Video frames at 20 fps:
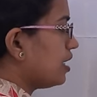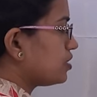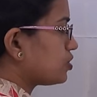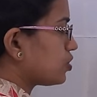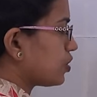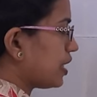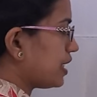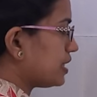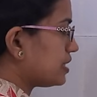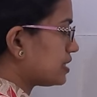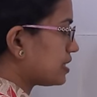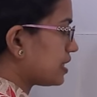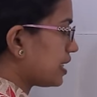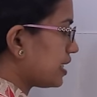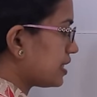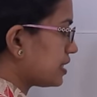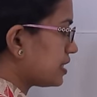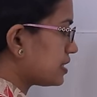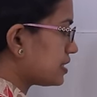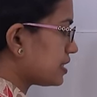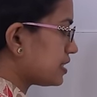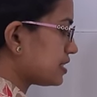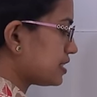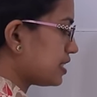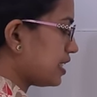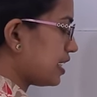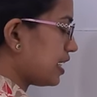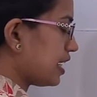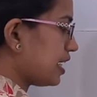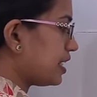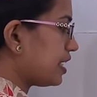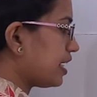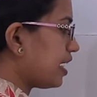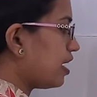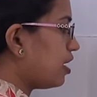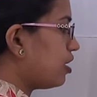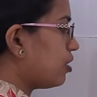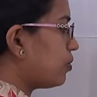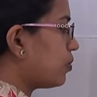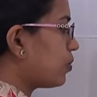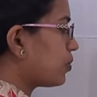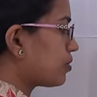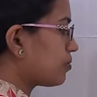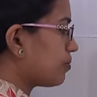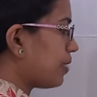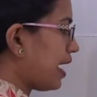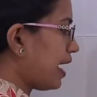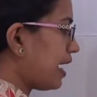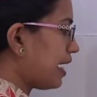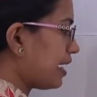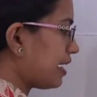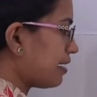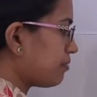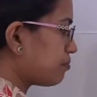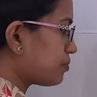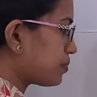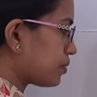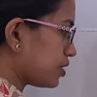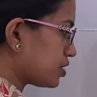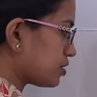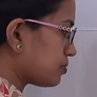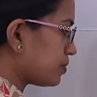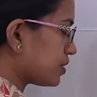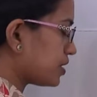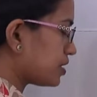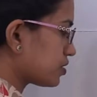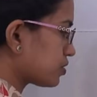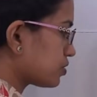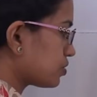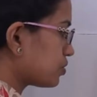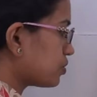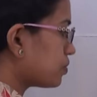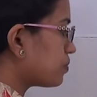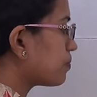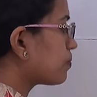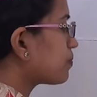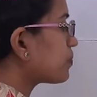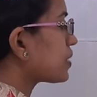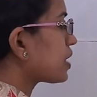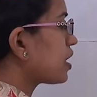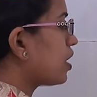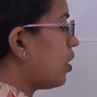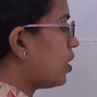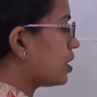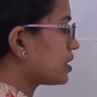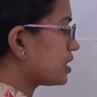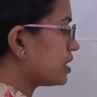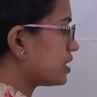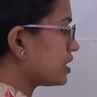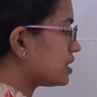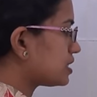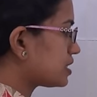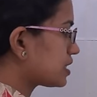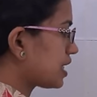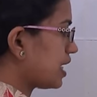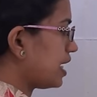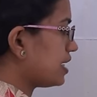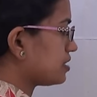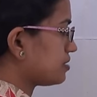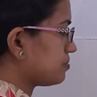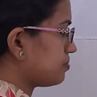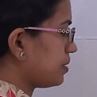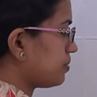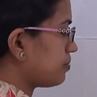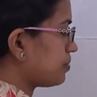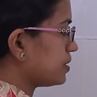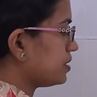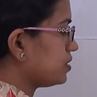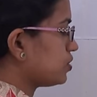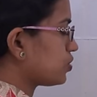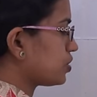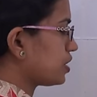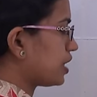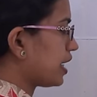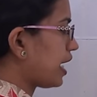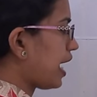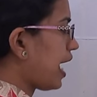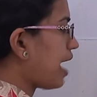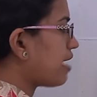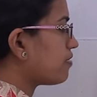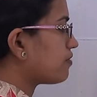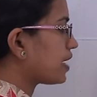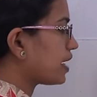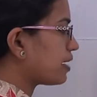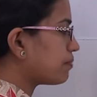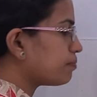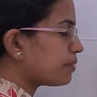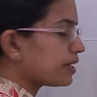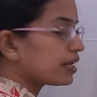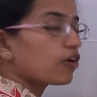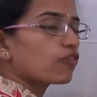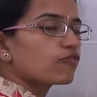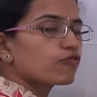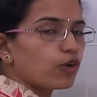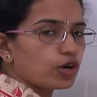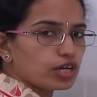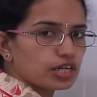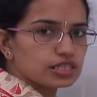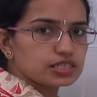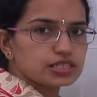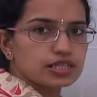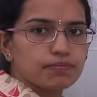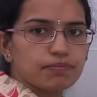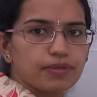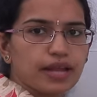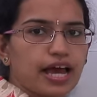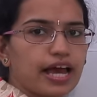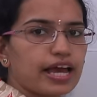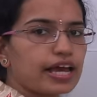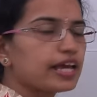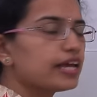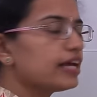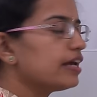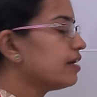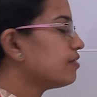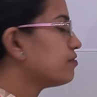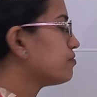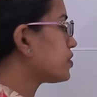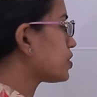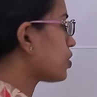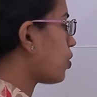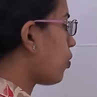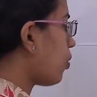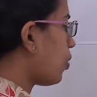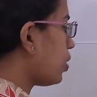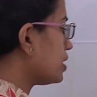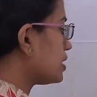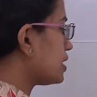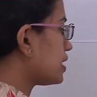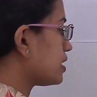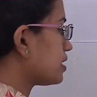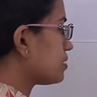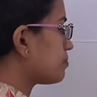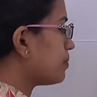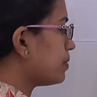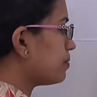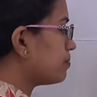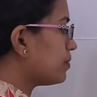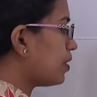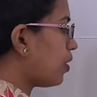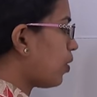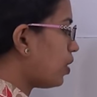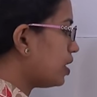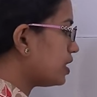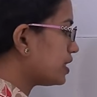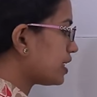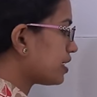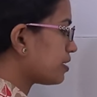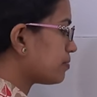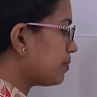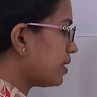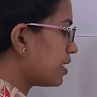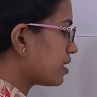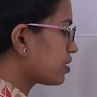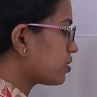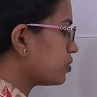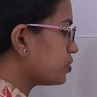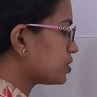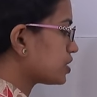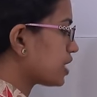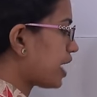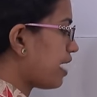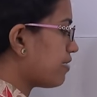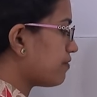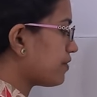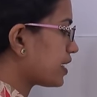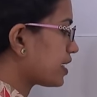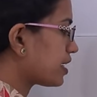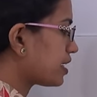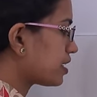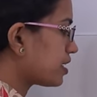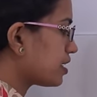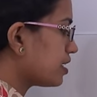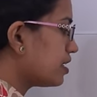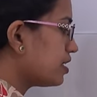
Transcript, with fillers: So let's say this is the area owned by a prosperous group or the rich class people. So they have ample of water supply, with all their bungalows having